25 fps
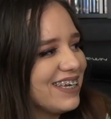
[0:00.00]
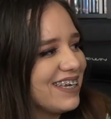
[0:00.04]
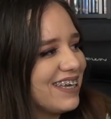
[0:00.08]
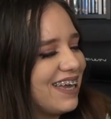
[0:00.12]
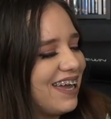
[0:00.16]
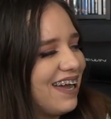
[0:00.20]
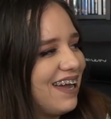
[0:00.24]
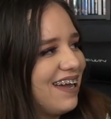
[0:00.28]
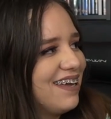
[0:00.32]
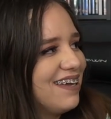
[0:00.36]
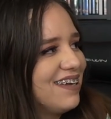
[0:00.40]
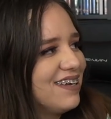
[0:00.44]

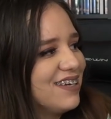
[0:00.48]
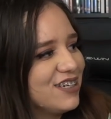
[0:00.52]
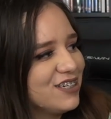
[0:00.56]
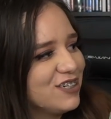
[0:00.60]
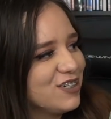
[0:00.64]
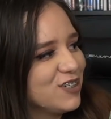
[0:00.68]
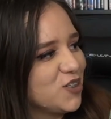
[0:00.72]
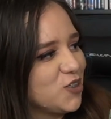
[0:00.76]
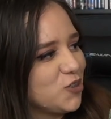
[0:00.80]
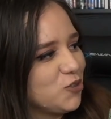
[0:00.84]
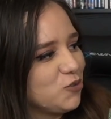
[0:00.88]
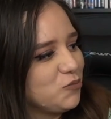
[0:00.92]

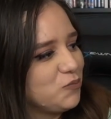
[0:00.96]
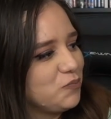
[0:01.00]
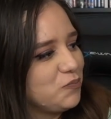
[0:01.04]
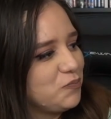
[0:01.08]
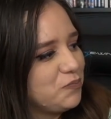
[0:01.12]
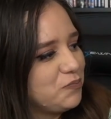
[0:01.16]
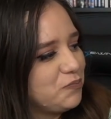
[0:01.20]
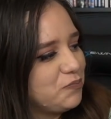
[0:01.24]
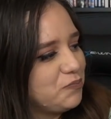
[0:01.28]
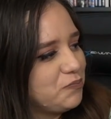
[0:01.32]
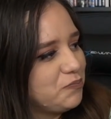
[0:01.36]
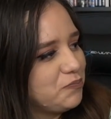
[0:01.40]

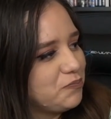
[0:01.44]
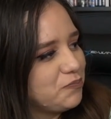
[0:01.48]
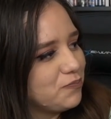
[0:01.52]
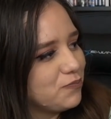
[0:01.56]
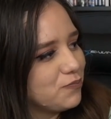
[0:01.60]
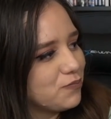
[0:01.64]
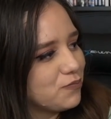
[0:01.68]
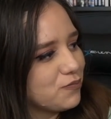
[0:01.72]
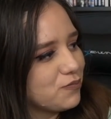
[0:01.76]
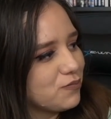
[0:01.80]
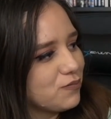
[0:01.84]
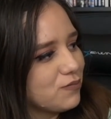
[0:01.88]

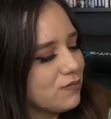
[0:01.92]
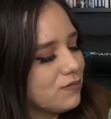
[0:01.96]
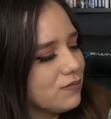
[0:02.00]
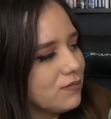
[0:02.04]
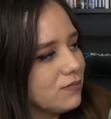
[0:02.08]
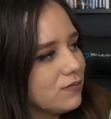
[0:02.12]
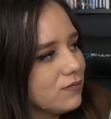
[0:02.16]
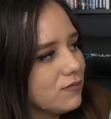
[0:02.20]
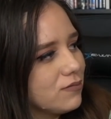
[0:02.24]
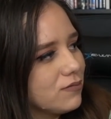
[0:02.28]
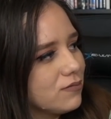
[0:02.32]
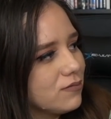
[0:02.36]

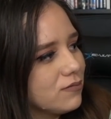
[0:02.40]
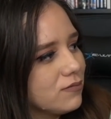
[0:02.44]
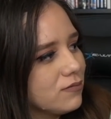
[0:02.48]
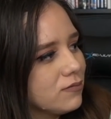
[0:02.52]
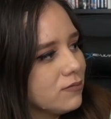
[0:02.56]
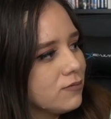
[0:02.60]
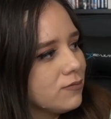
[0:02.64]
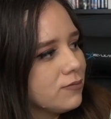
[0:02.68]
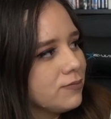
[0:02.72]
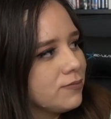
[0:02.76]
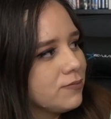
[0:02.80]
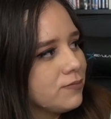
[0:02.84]

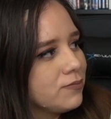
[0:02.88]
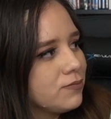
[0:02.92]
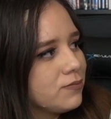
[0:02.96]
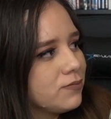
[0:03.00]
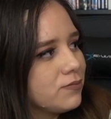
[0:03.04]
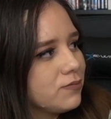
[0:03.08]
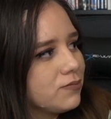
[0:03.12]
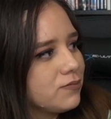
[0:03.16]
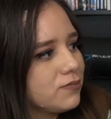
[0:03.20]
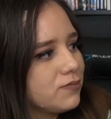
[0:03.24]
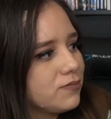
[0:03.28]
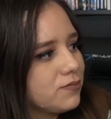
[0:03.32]

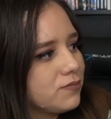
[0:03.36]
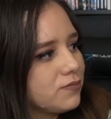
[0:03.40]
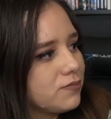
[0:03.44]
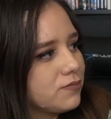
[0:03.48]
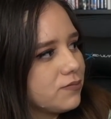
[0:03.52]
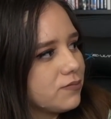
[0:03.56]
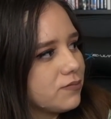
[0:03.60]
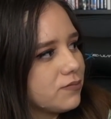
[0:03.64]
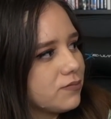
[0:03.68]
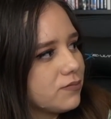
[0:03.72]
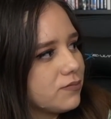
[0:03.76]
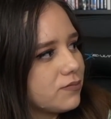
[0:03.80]

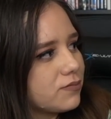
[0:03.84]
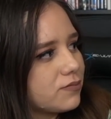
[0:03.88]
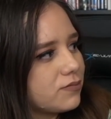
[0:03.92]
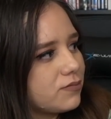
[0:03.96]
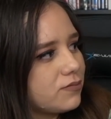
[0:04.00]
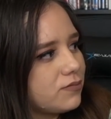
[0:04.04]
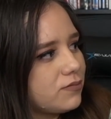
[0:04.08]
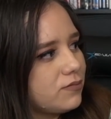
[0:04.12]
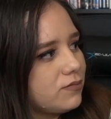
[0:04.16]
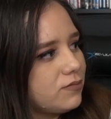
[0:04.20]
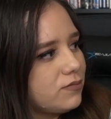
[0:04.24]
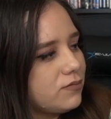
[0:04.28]

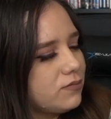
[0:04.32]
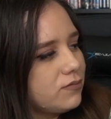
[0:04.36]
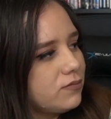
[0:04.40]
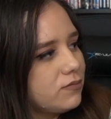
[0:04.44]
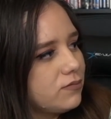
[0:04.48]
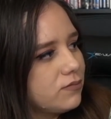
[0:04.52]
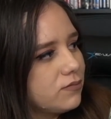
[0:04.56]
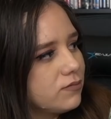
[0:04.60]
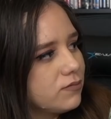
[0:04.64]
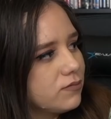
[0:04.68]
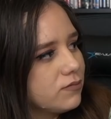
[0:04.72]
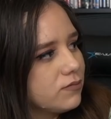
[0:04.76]

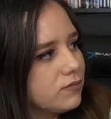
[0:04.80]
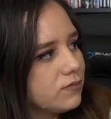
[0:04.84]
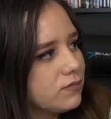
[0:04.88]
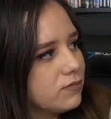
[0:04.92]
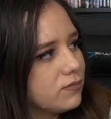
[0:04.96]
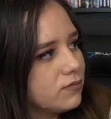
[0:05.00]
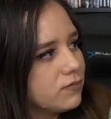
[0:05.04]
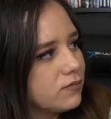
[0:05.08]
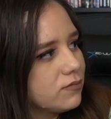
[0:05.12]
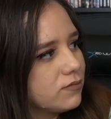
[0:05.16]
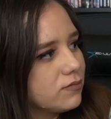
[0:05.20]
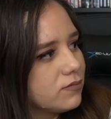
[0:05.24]

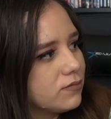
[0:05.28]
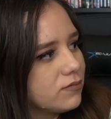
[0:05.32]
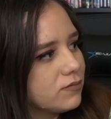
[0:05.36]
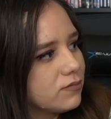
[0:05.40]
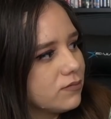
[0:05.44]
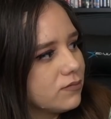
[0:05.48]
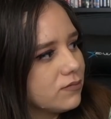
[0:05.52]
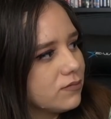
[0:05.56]
This person isn't speaking.